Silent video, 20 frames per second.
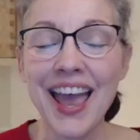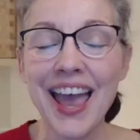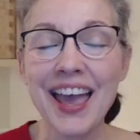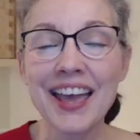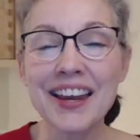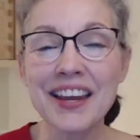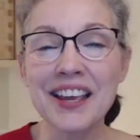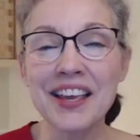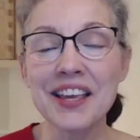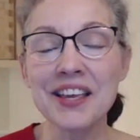
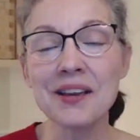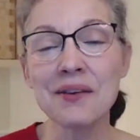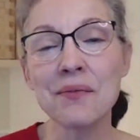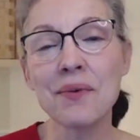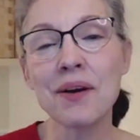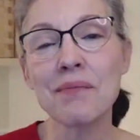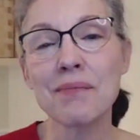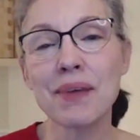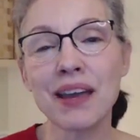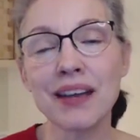and he
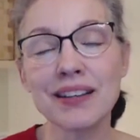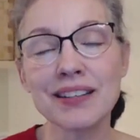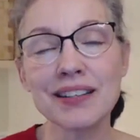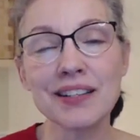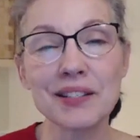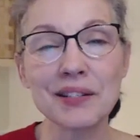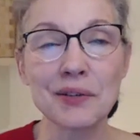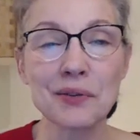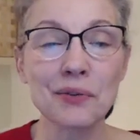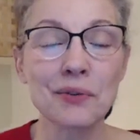went back to
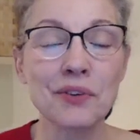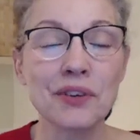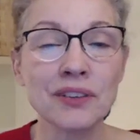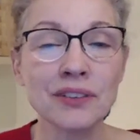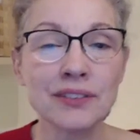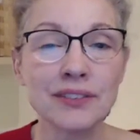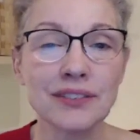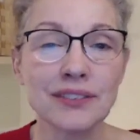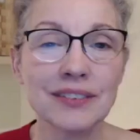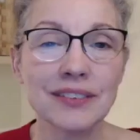
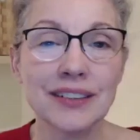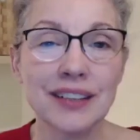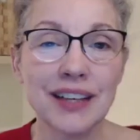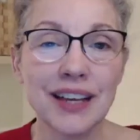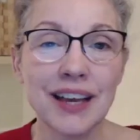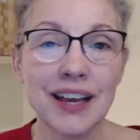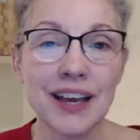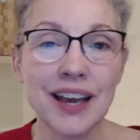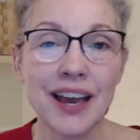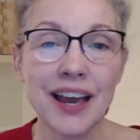school
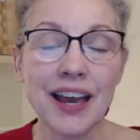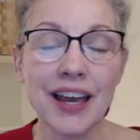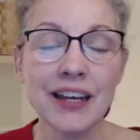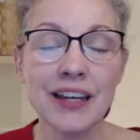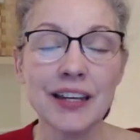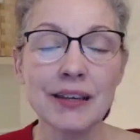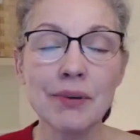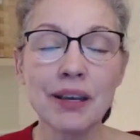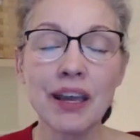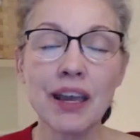and
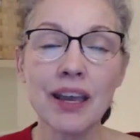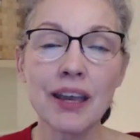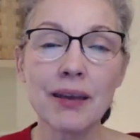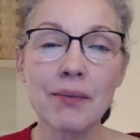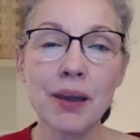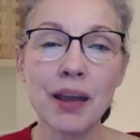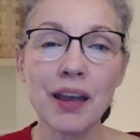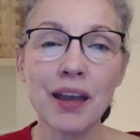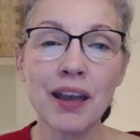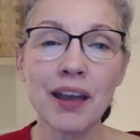he
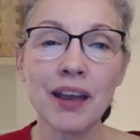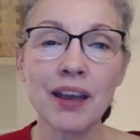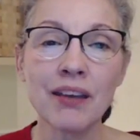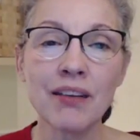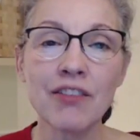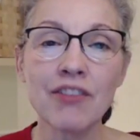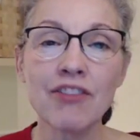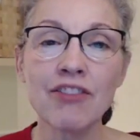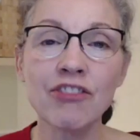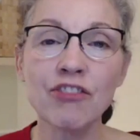became
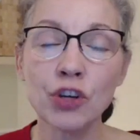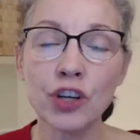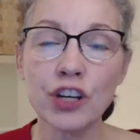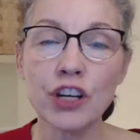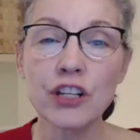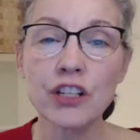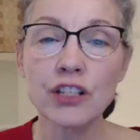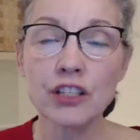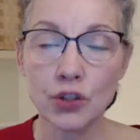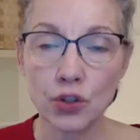a foot
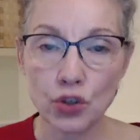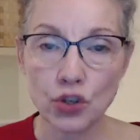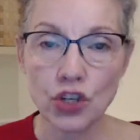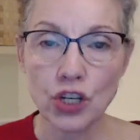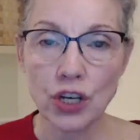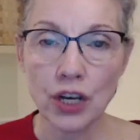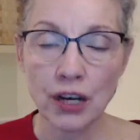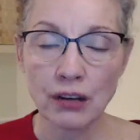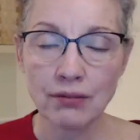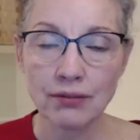
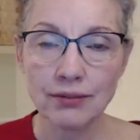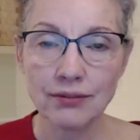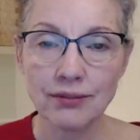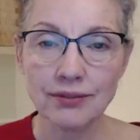surgeon